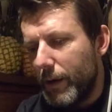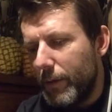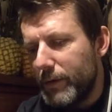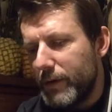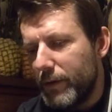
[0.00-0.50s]

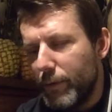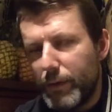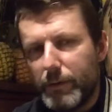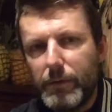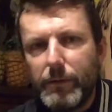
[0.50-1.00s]
what's it called,
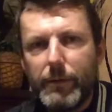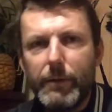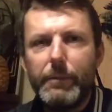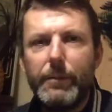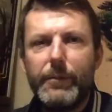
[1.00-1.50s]
a
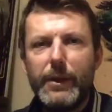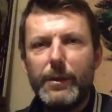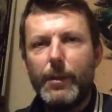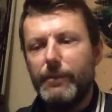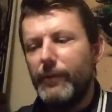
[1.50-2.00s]

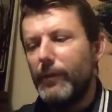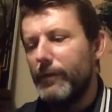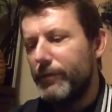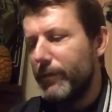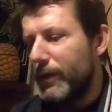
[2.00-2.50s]
thingy bob full
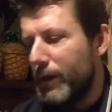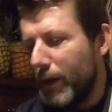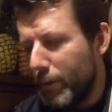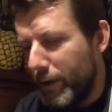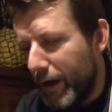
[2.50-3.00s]
of fucking
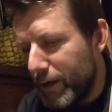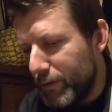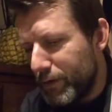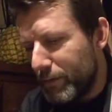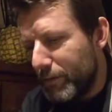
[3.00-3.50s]
cocaine
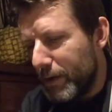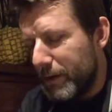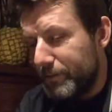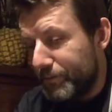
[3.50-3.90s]
or something.